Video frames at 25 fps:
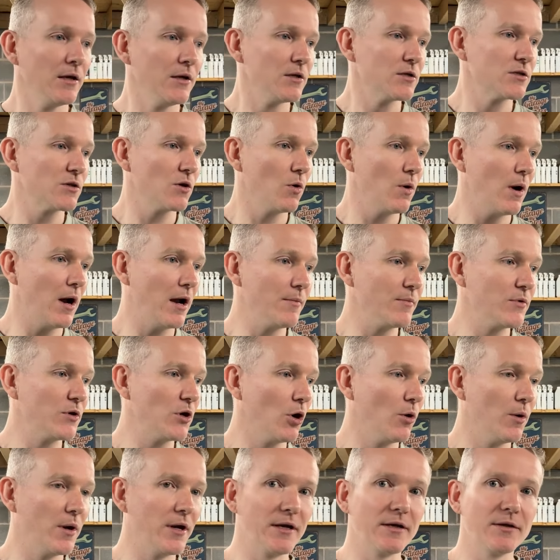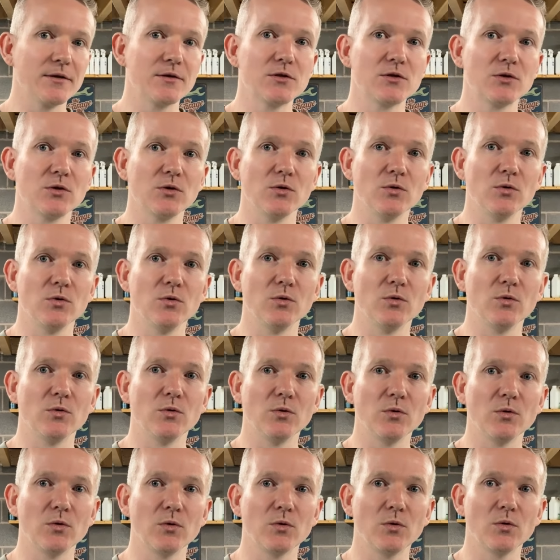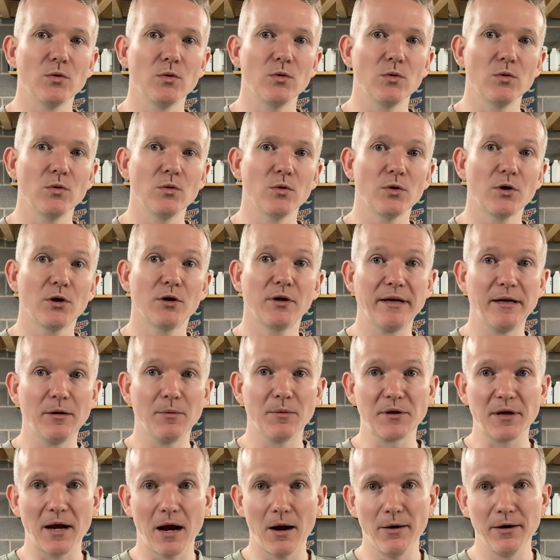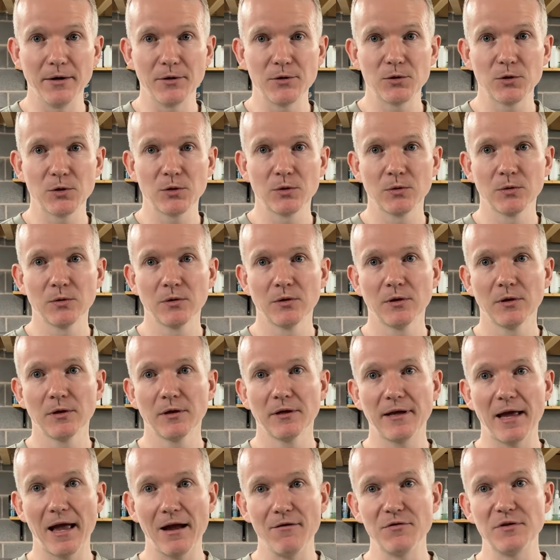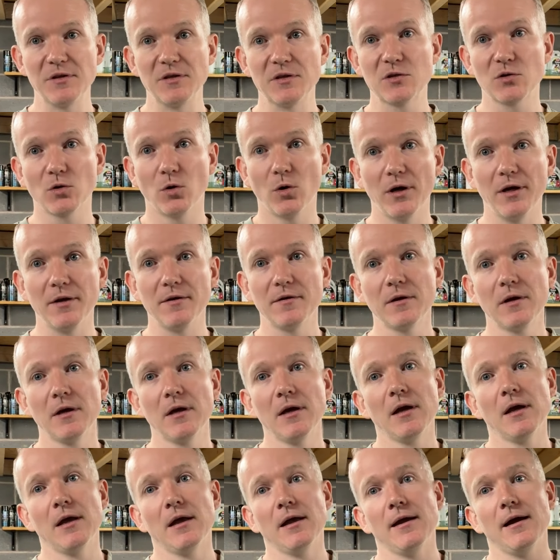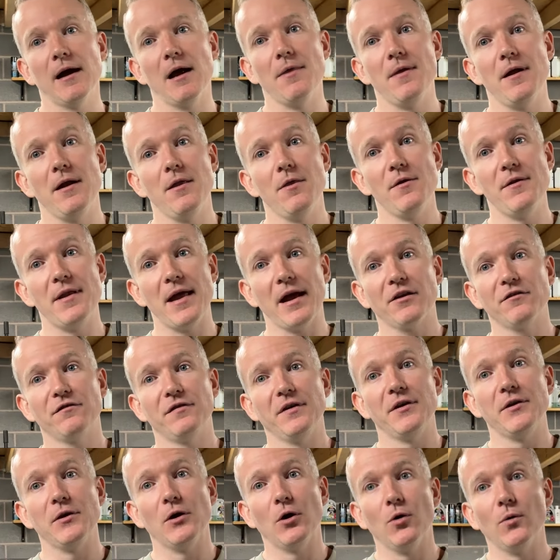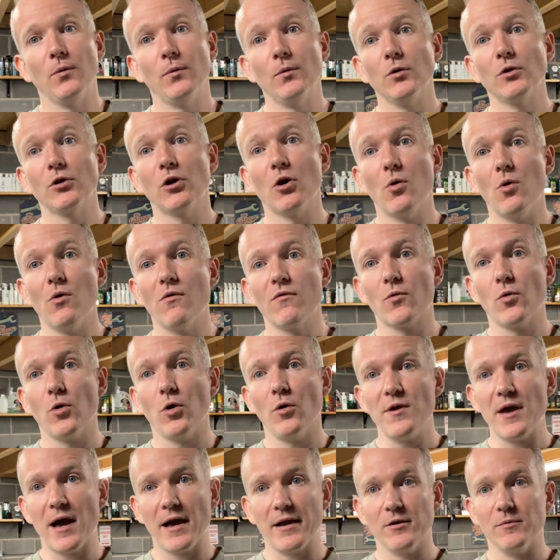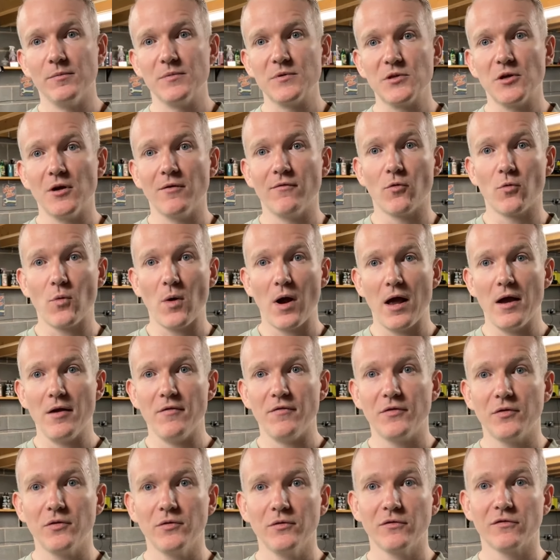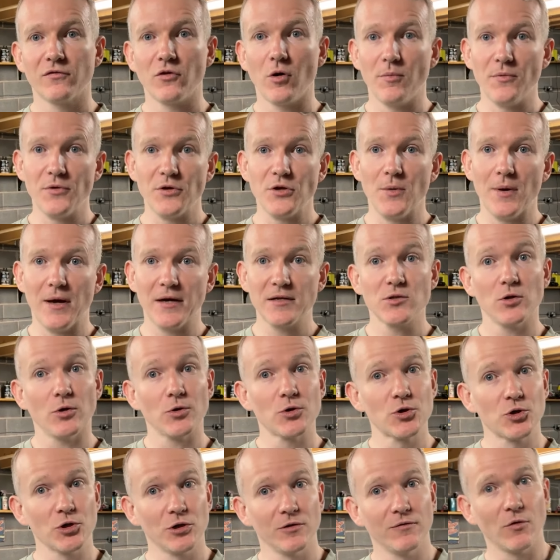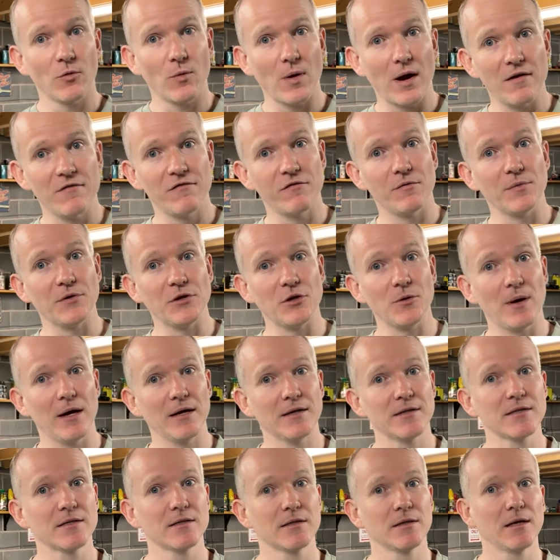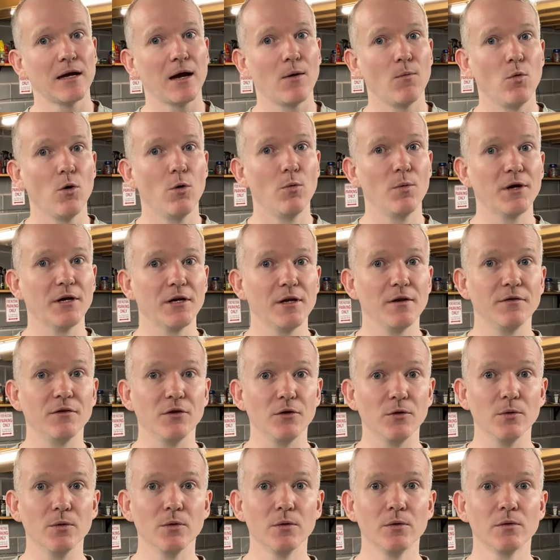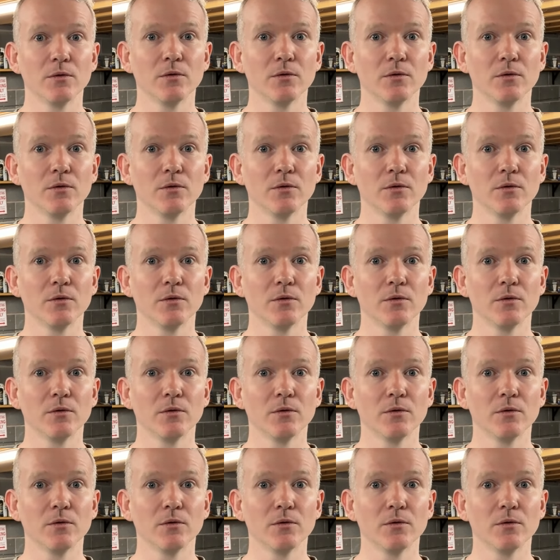So I'm going to clean up the garage, get everything sorted, And then in the next video, we'll go over all the items that have arrived from the US or should have arrived from the US and what we're going to do